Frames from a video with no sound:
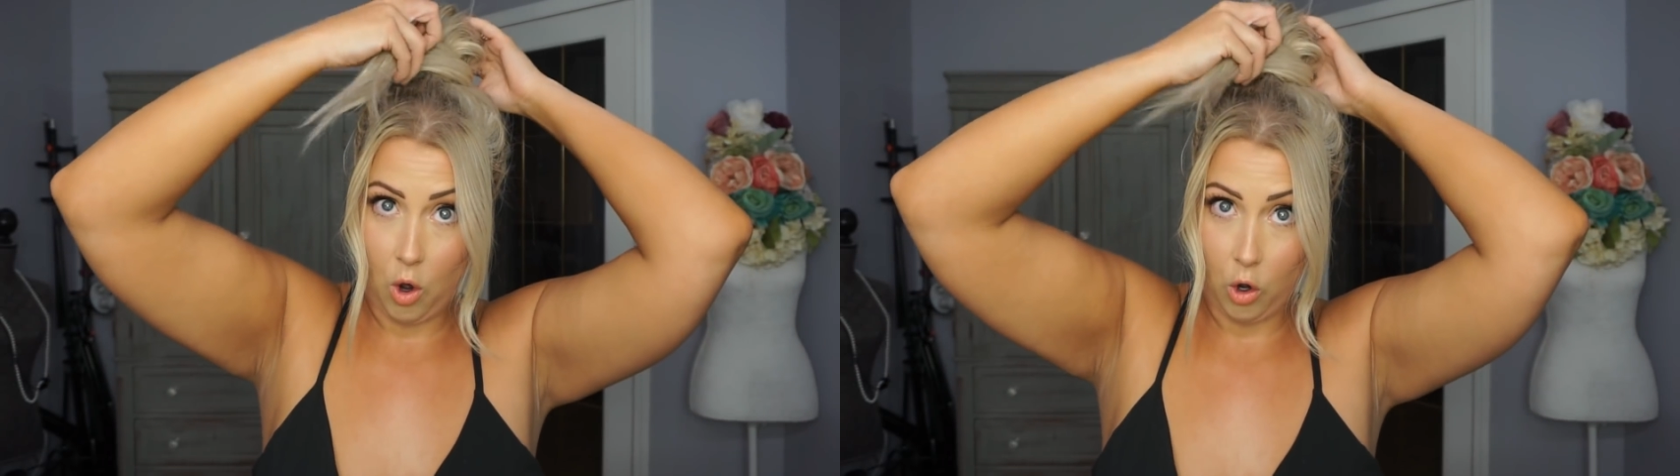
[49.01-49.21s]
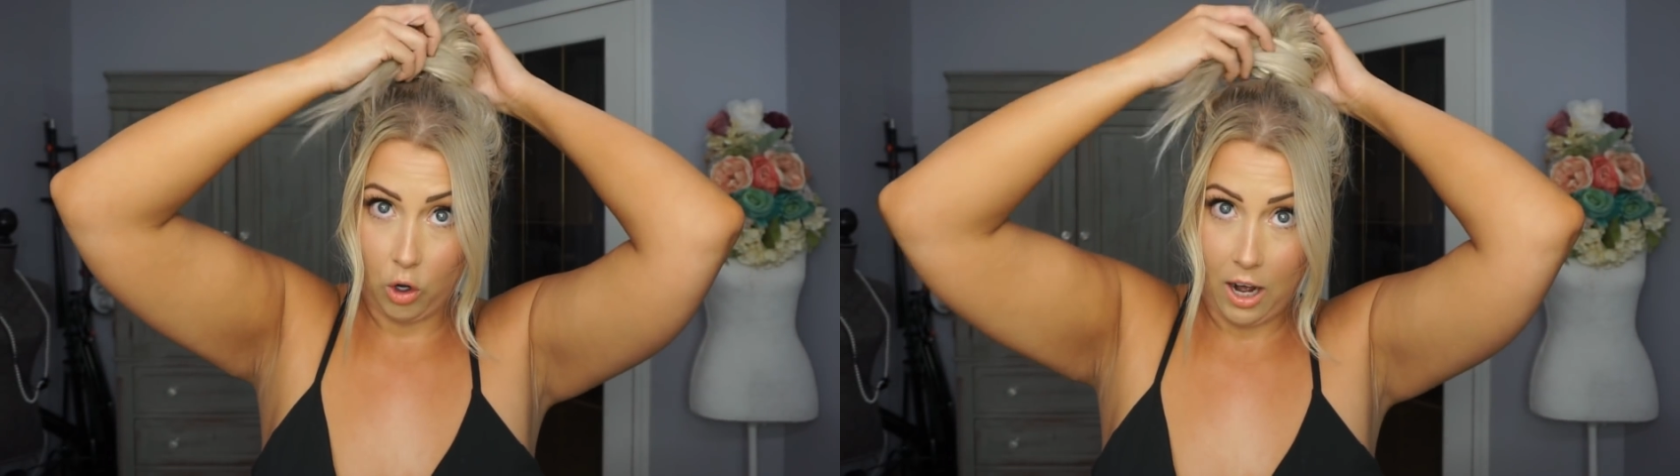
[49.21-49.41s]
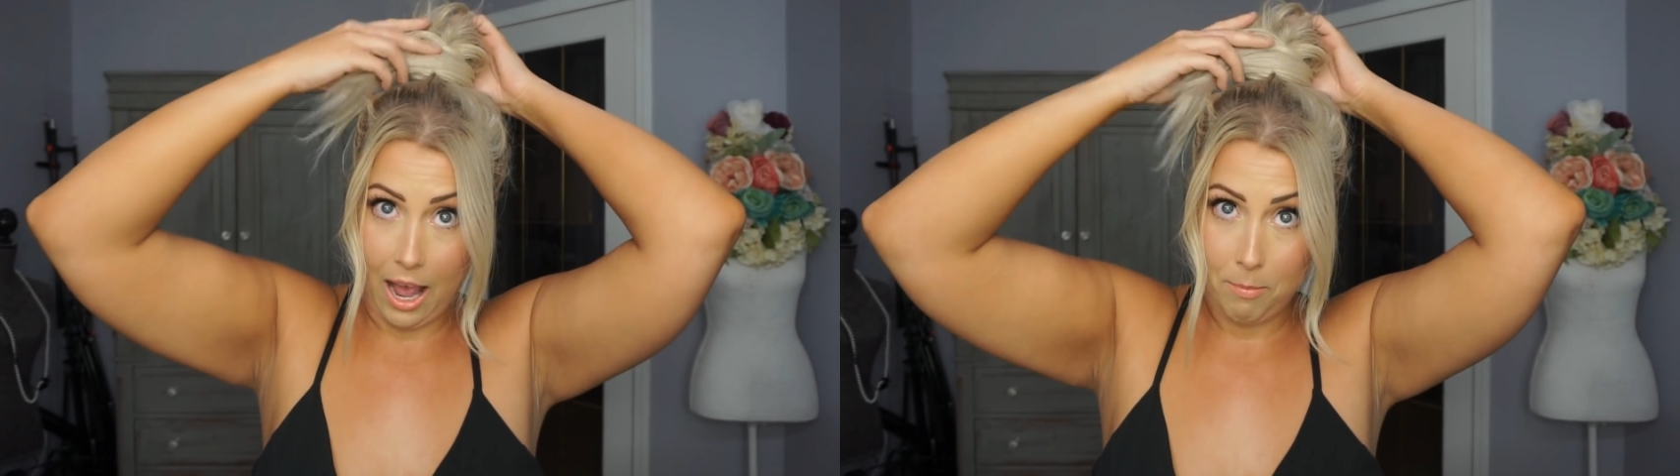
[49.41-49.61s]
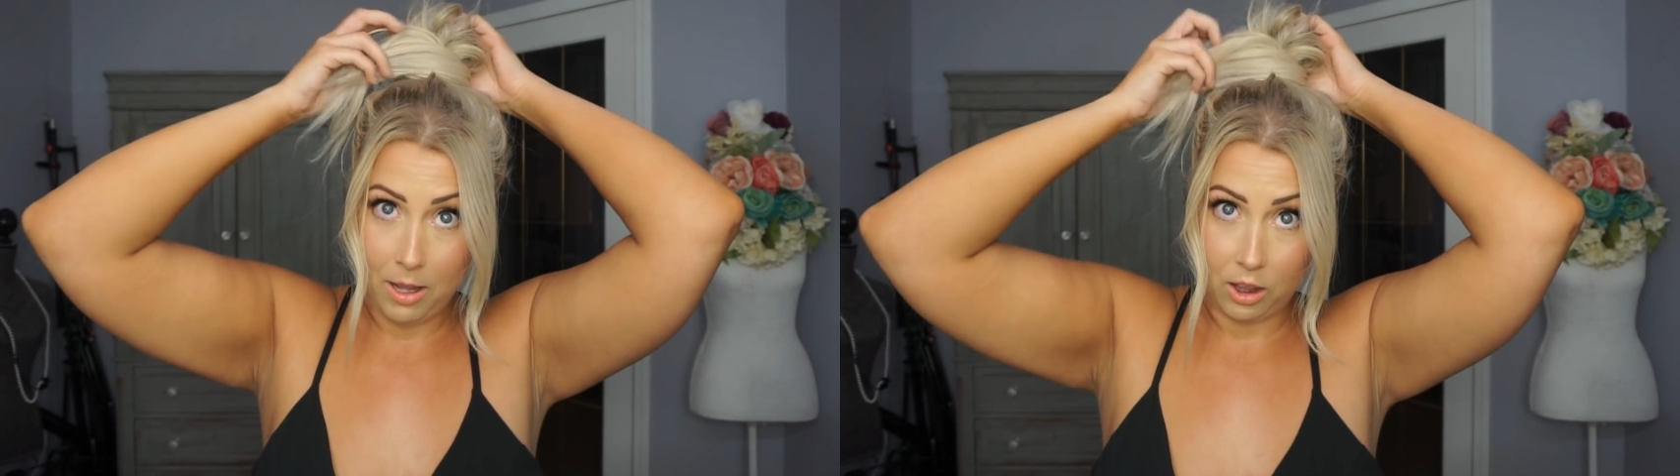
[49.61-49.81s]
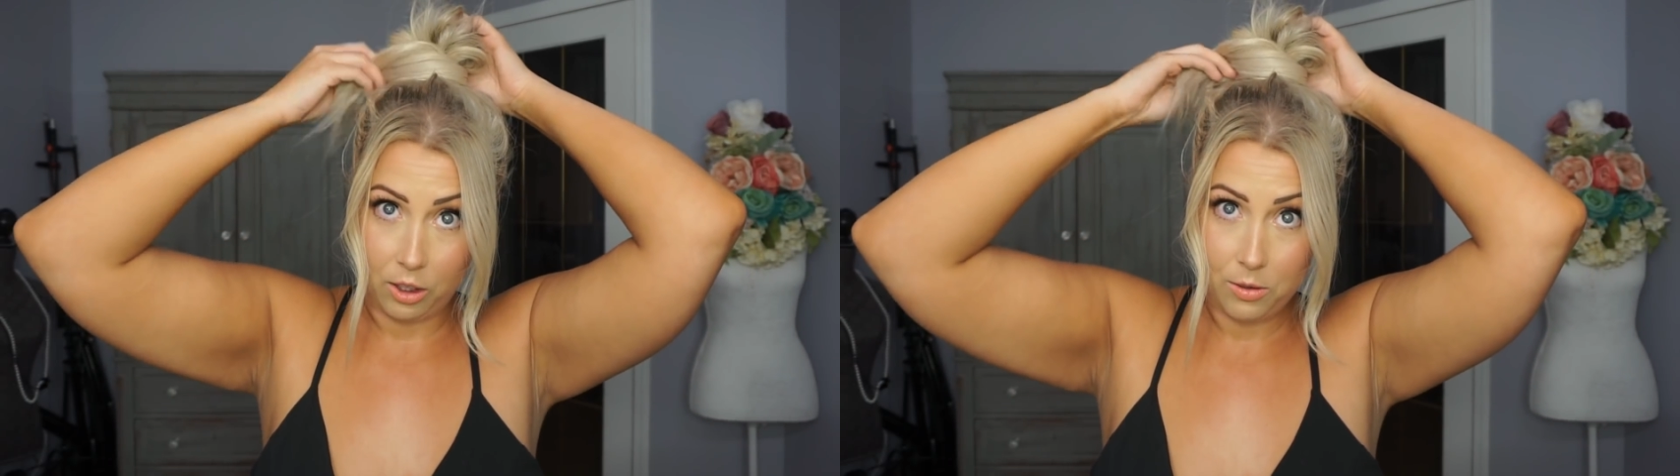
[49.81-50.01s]
wrap
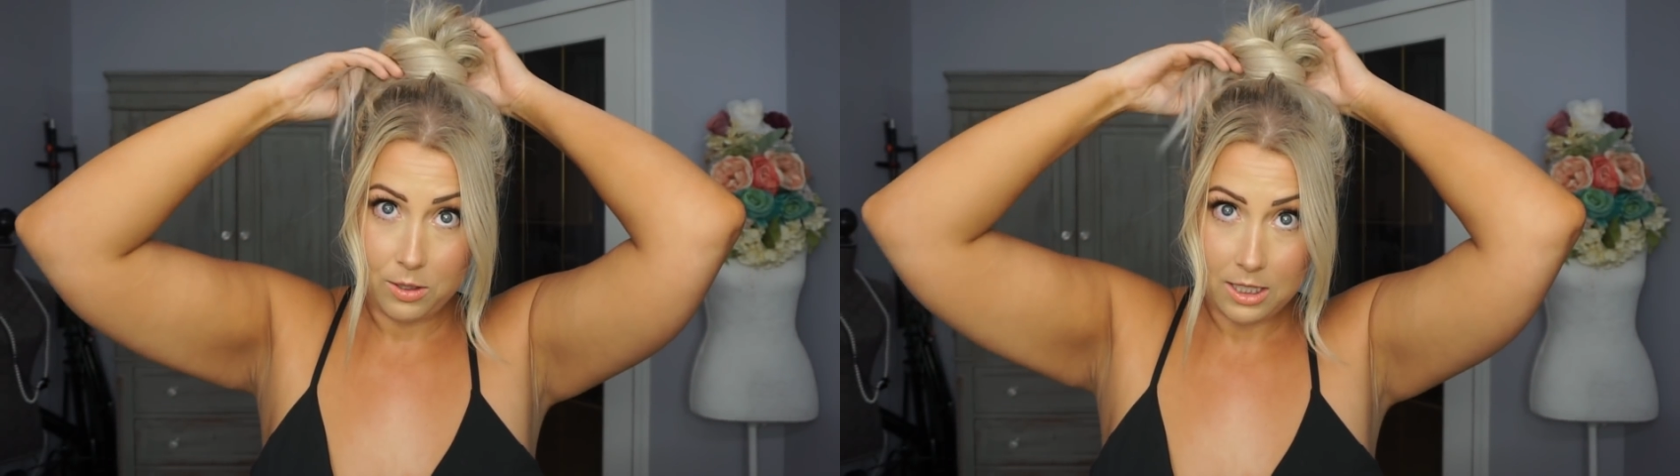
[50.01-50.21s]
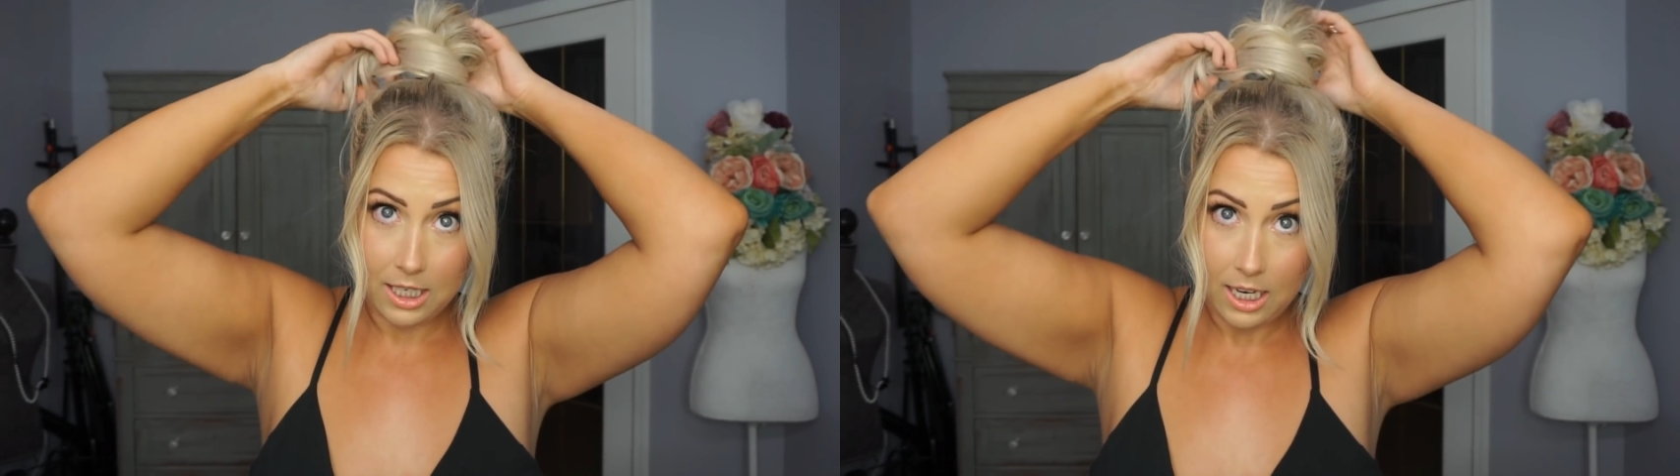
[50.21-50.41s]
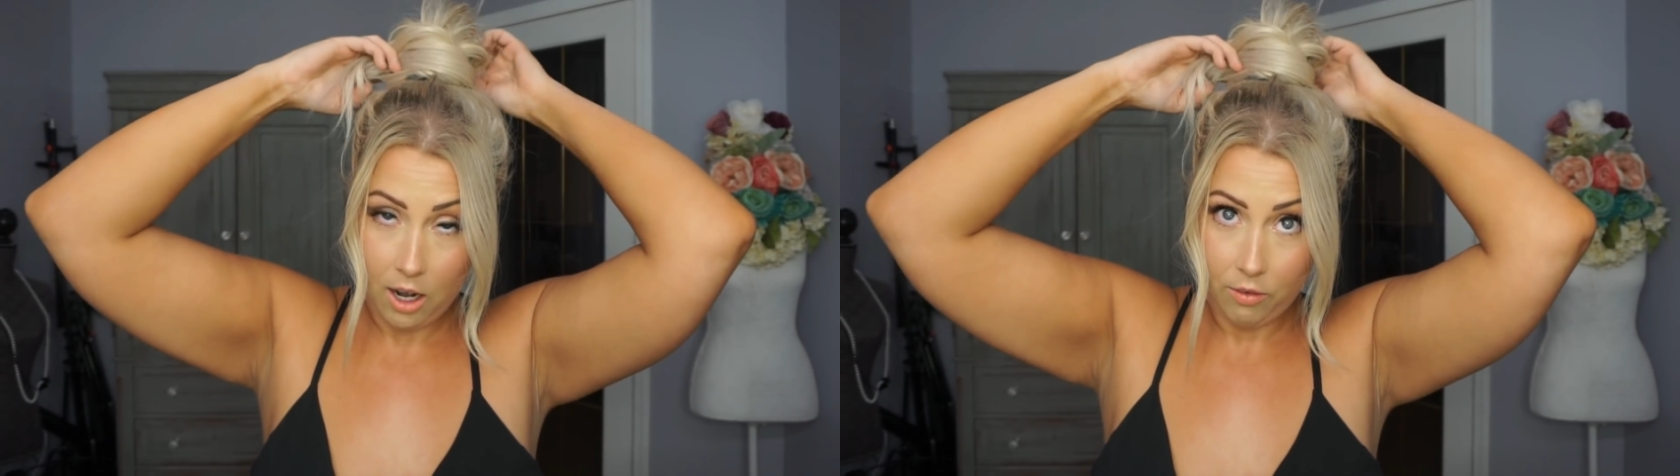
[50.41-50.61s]
it loosely